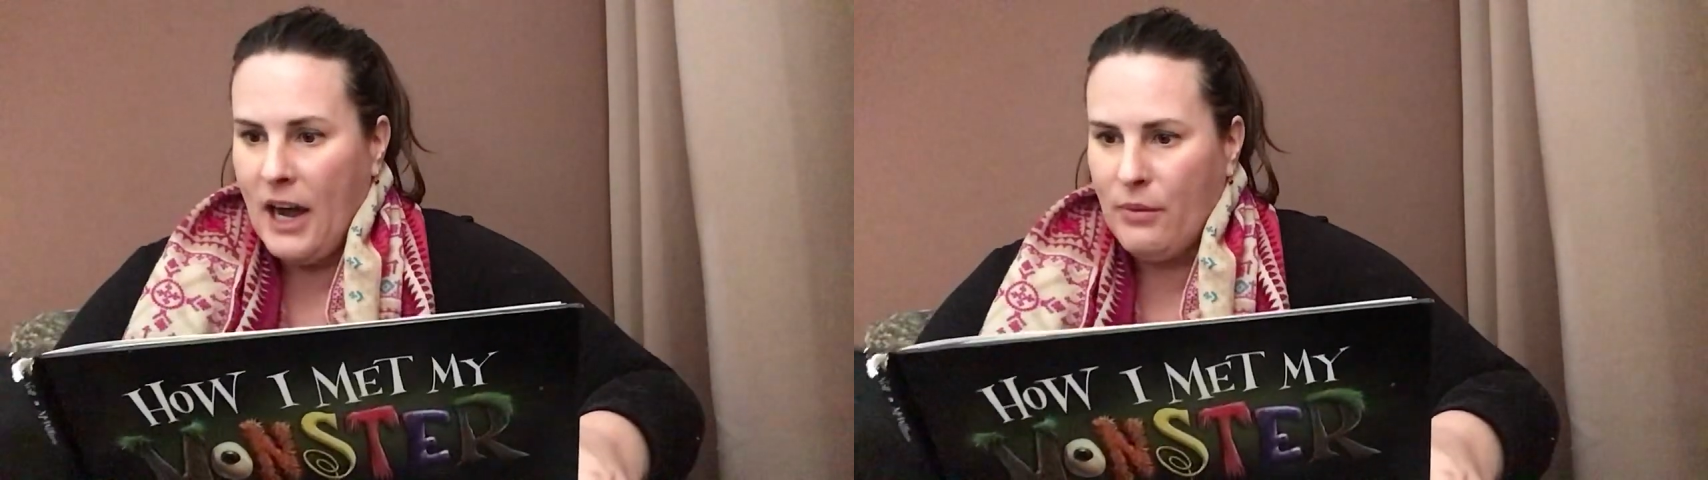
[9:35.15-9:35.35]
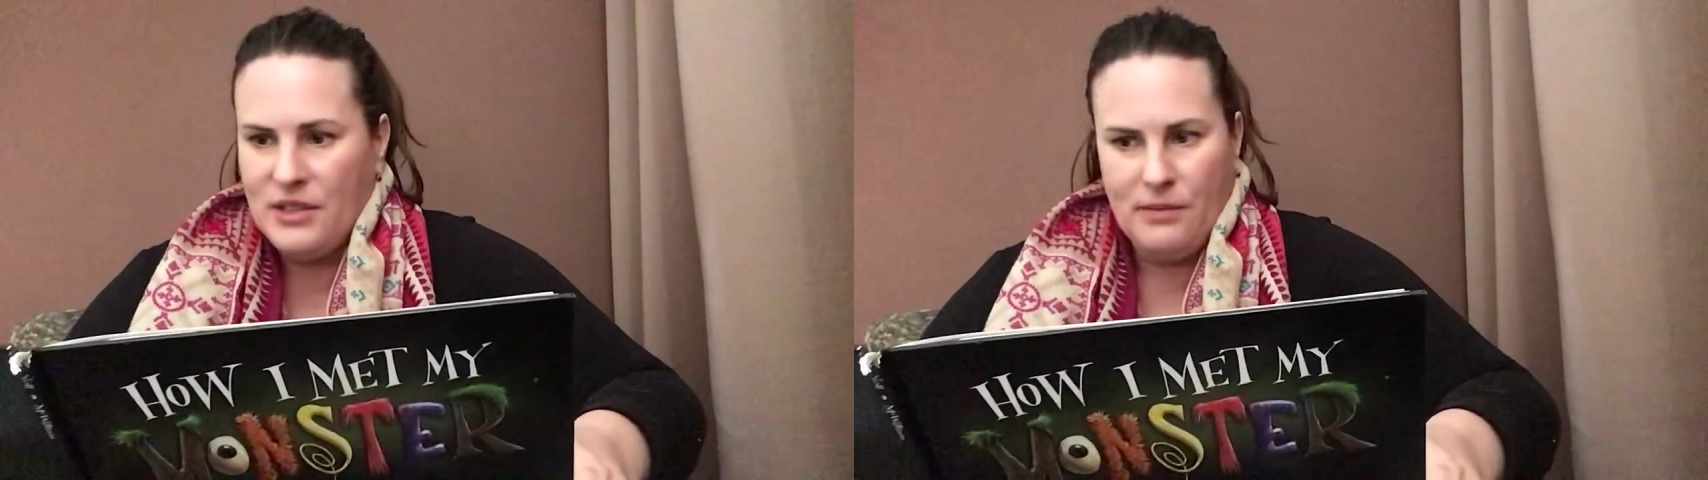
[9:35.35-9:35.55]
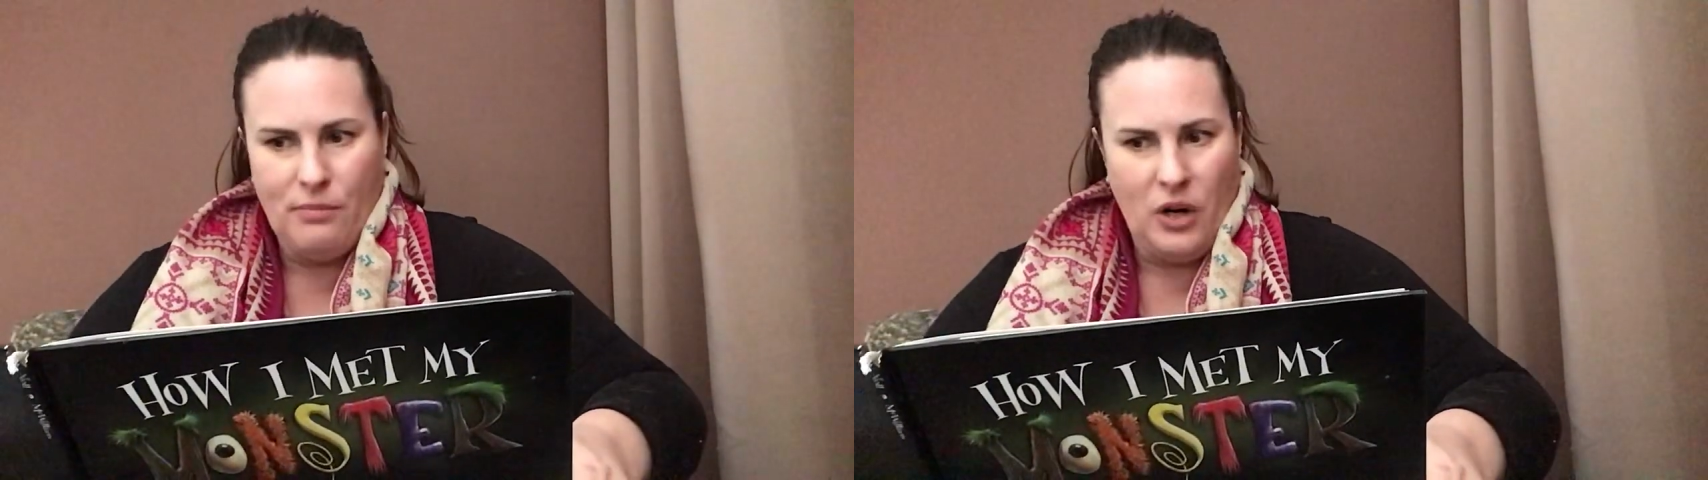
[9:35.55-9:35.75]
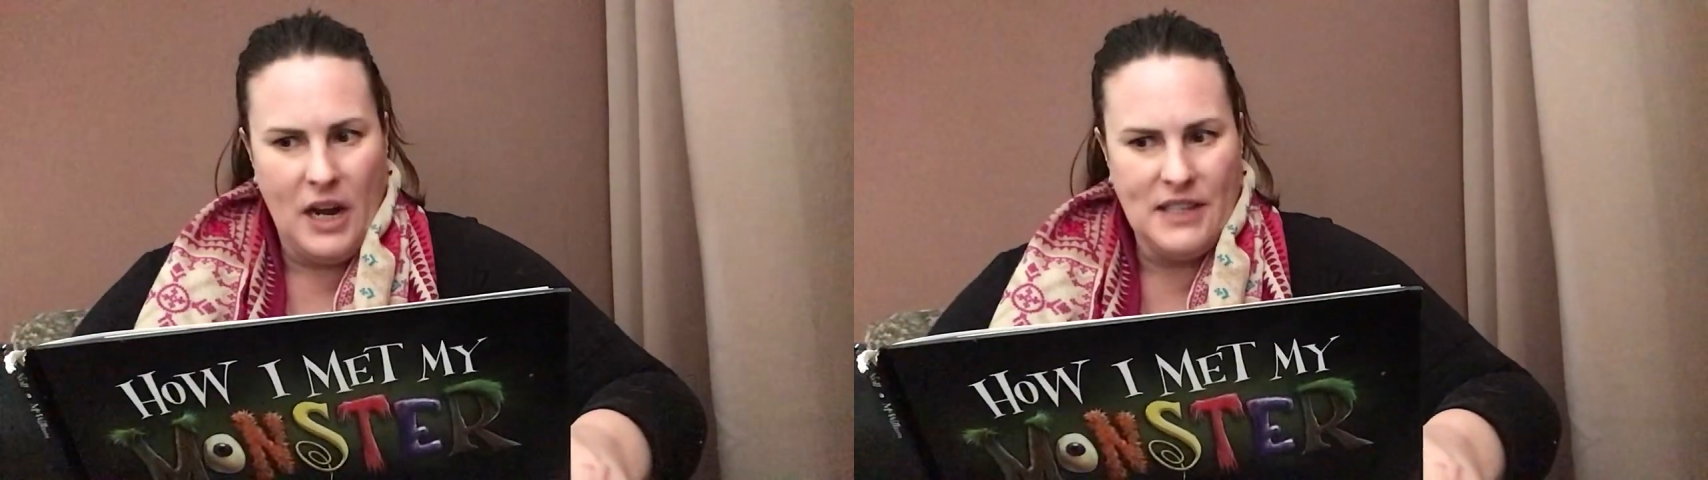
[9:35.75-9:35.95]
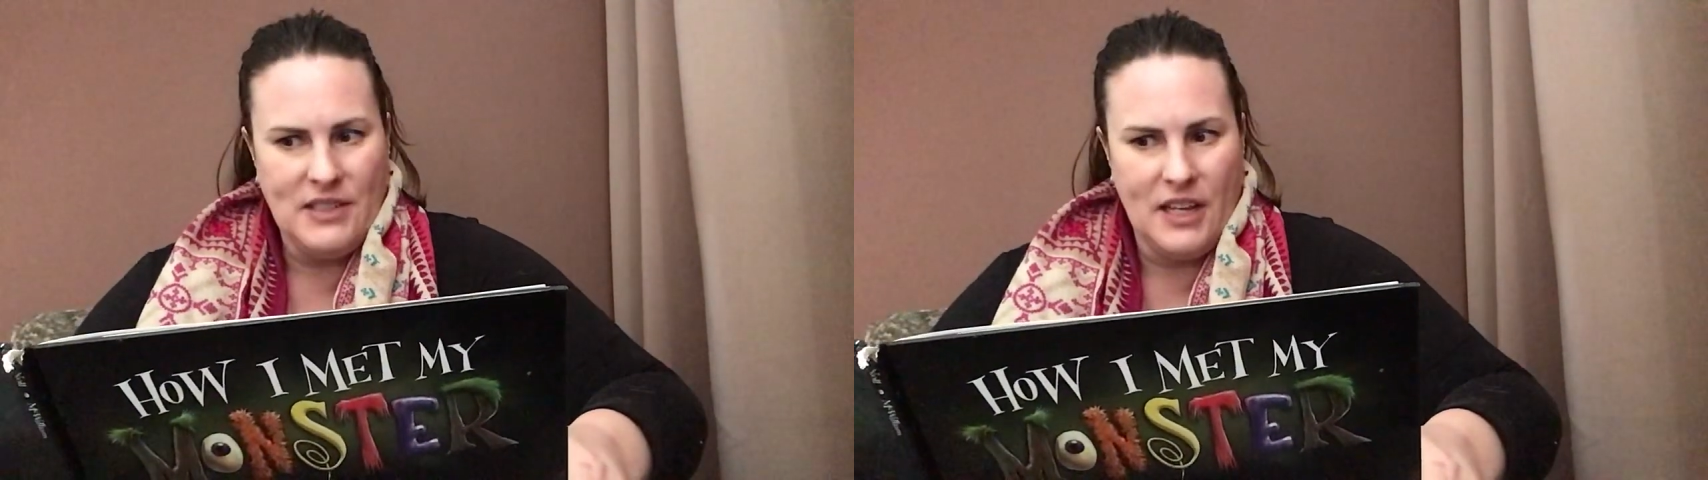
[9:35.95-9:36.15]
I was
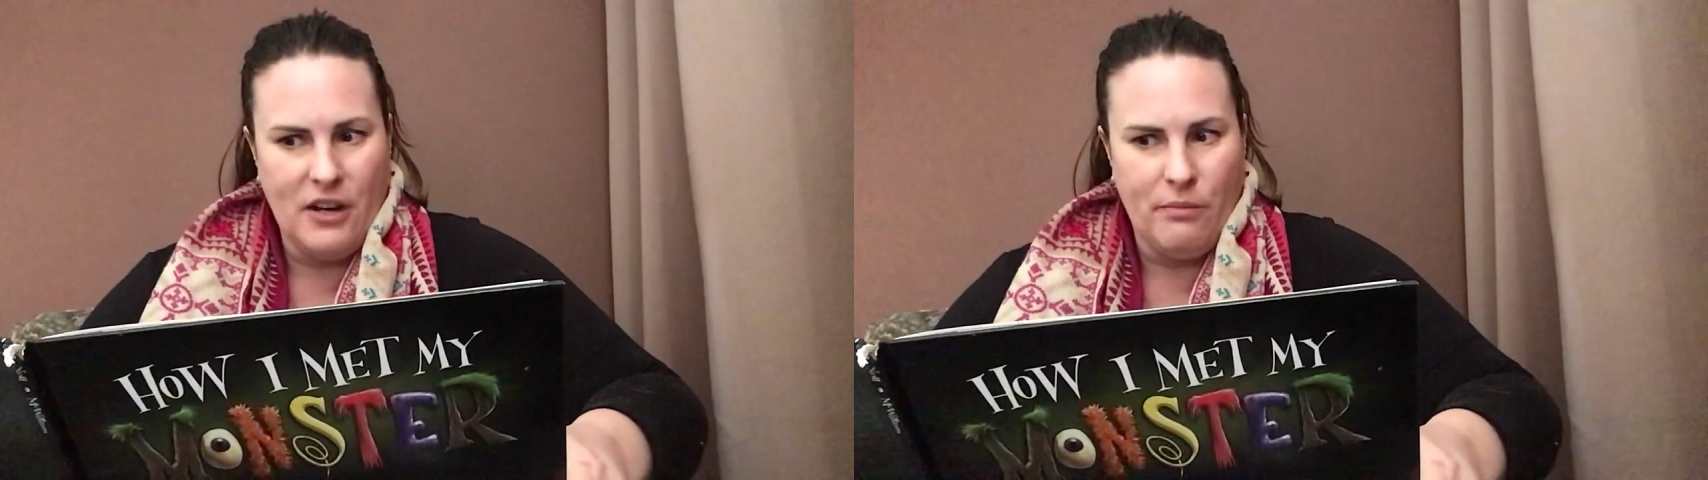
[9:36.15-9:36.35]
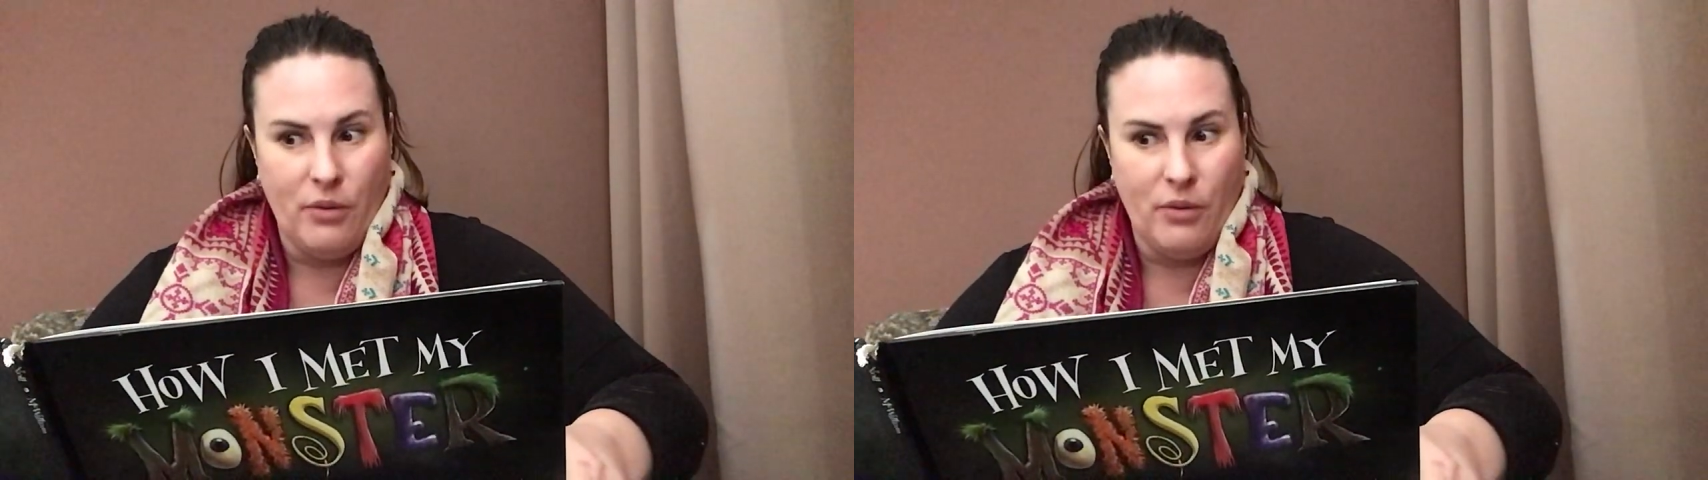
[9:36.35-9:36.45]
surprised to hear